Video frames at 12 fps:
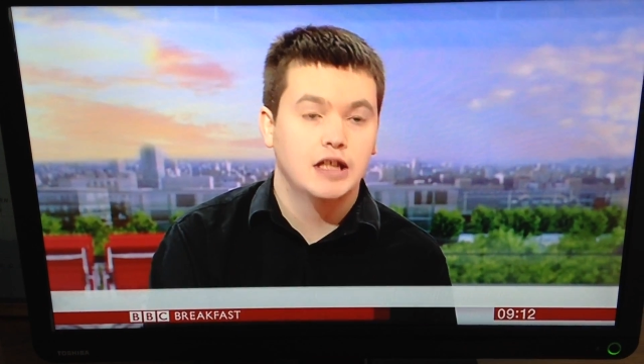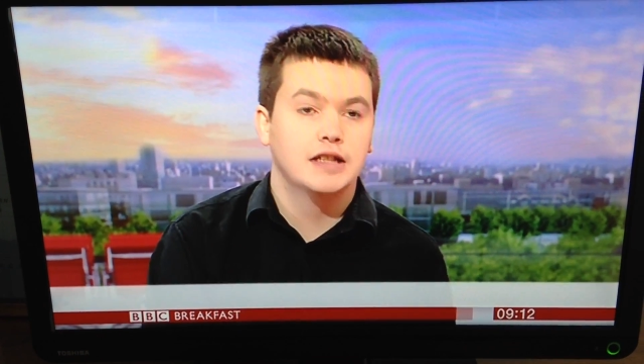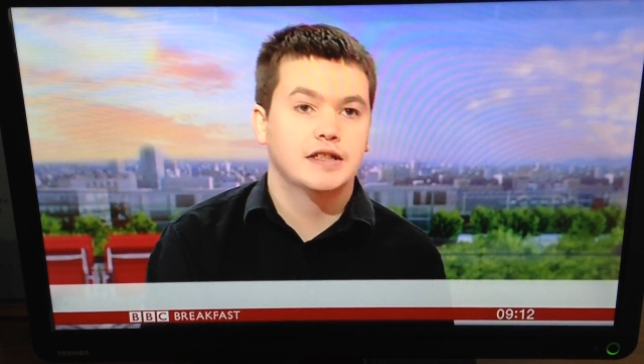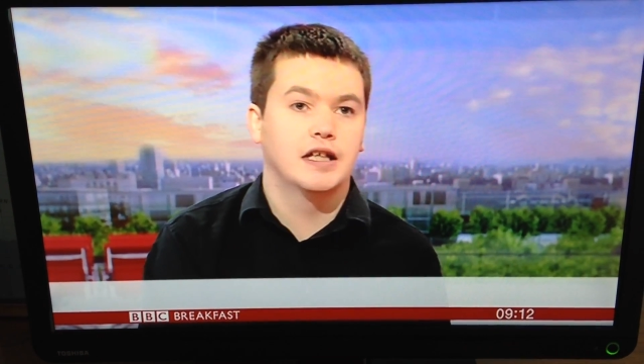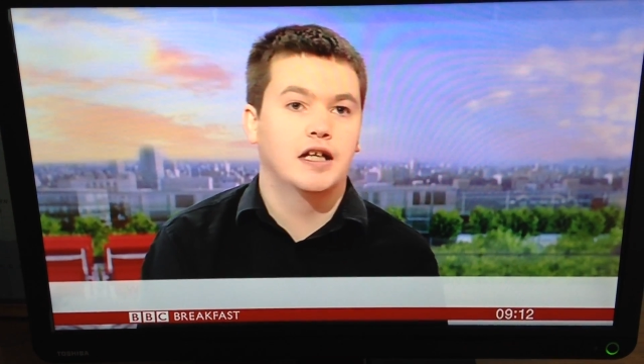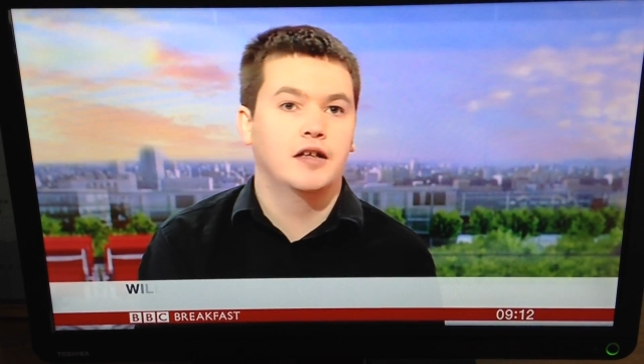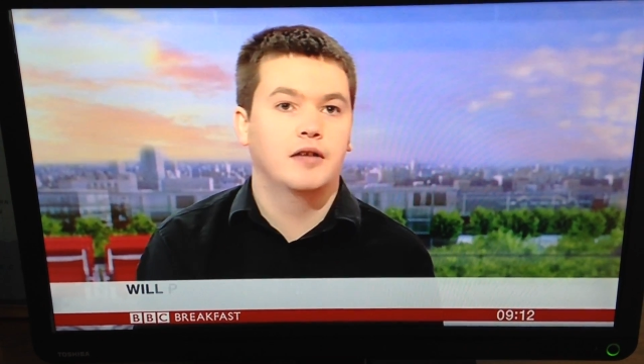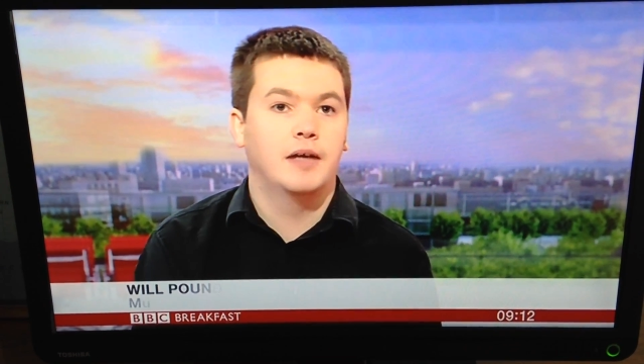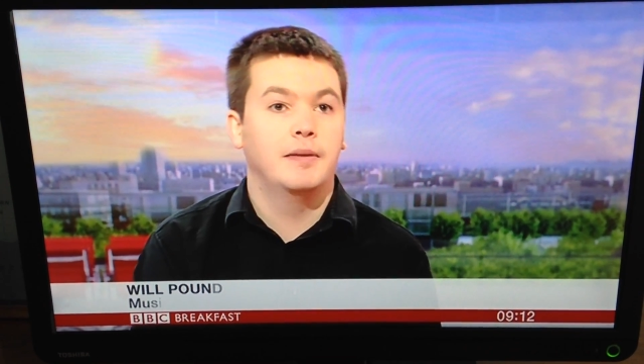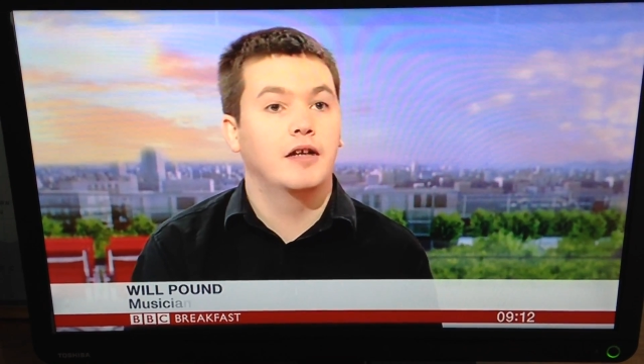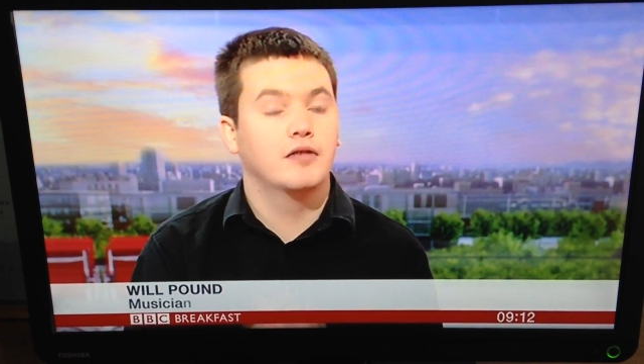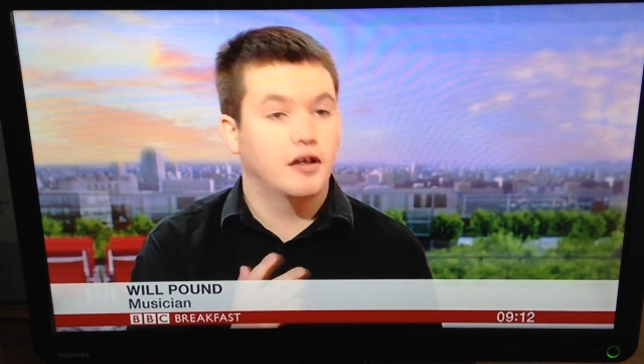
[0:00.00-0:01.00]
So, I
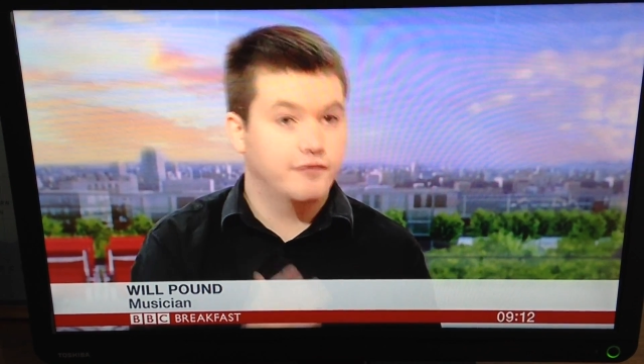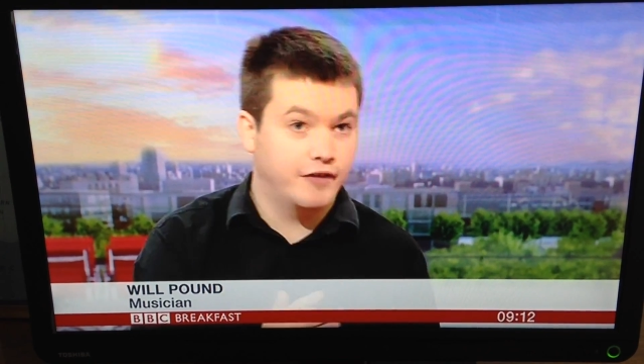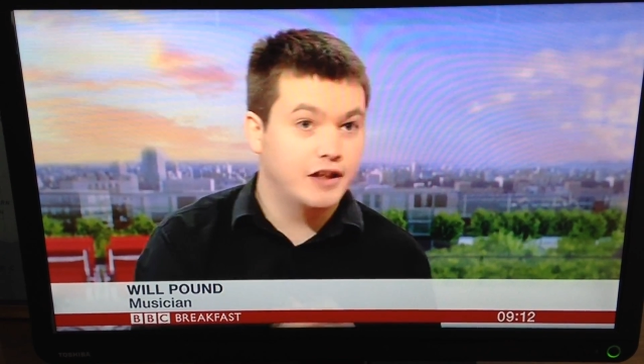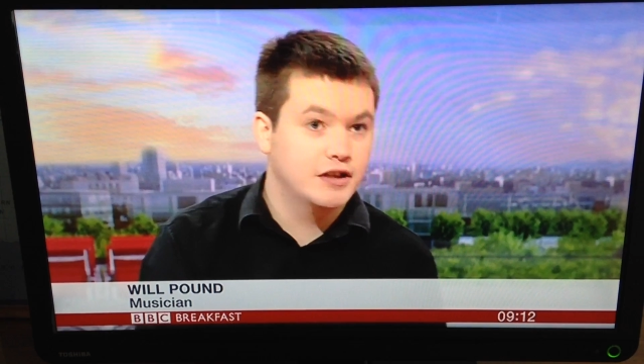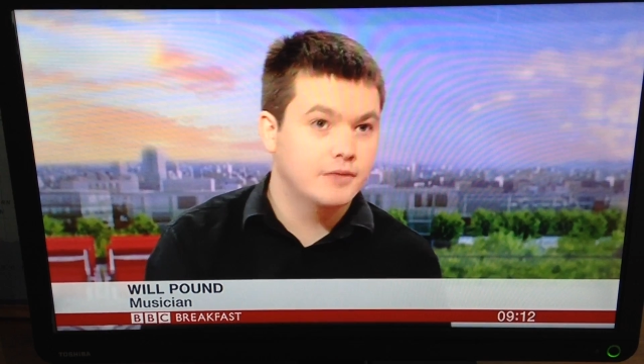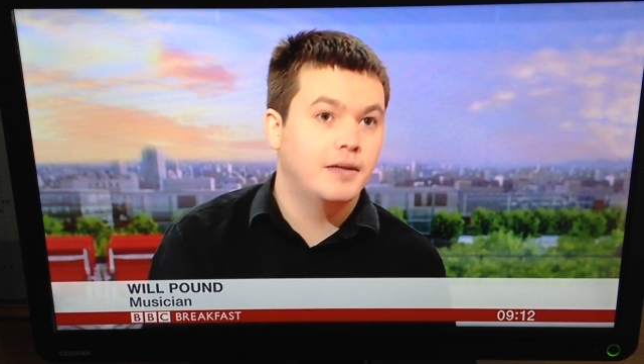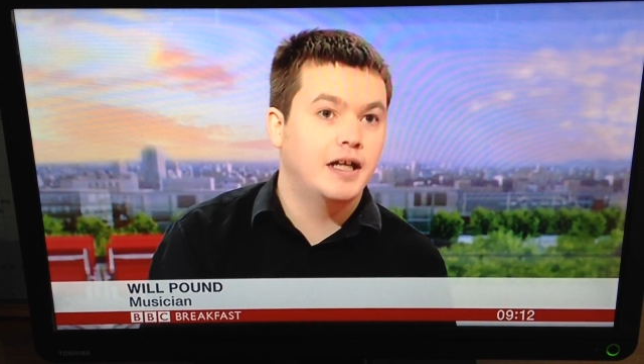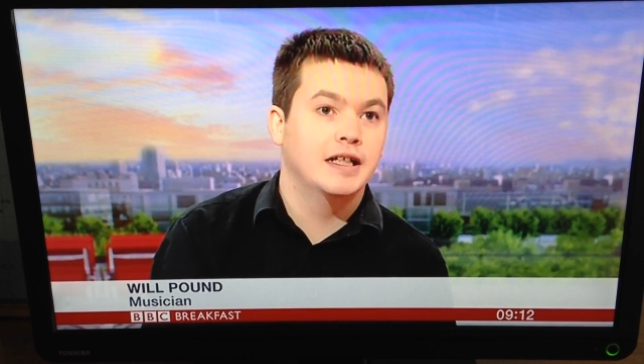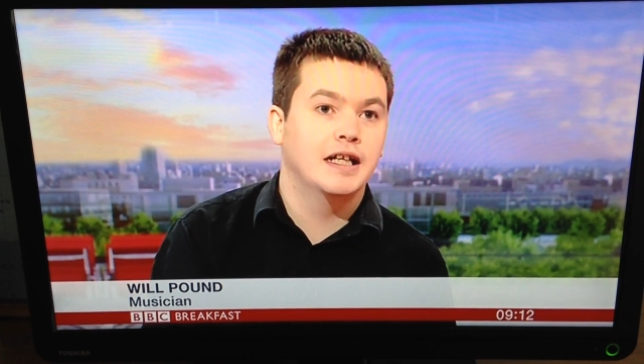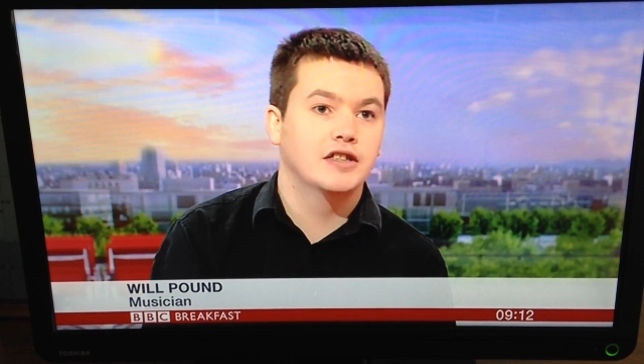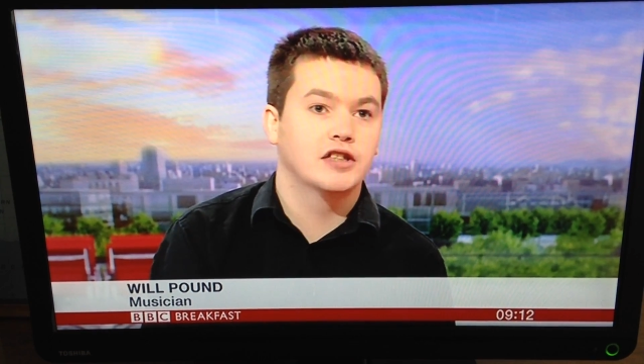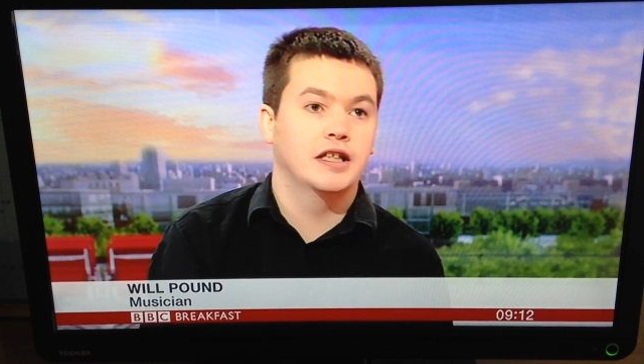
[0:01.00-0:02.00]
mean, I've got a friend of mine
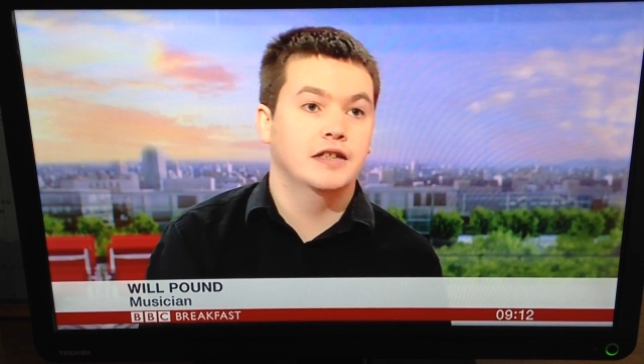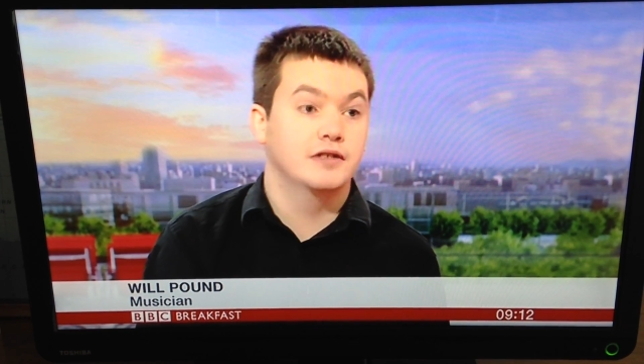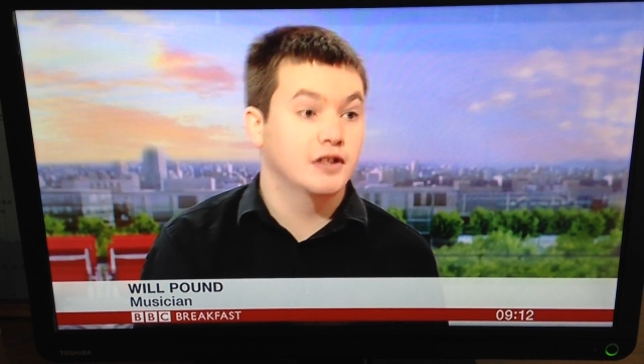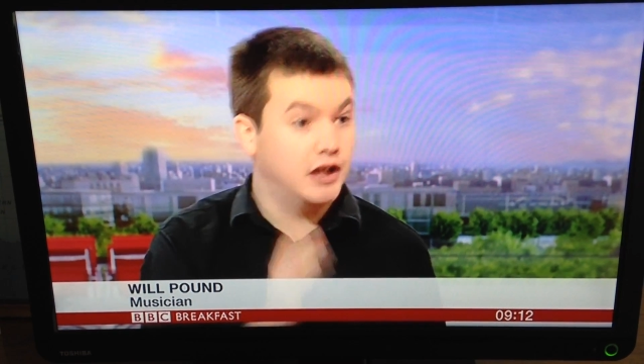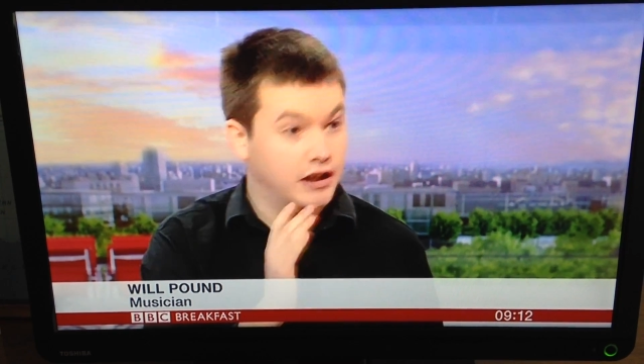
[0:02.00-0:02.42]
actually who's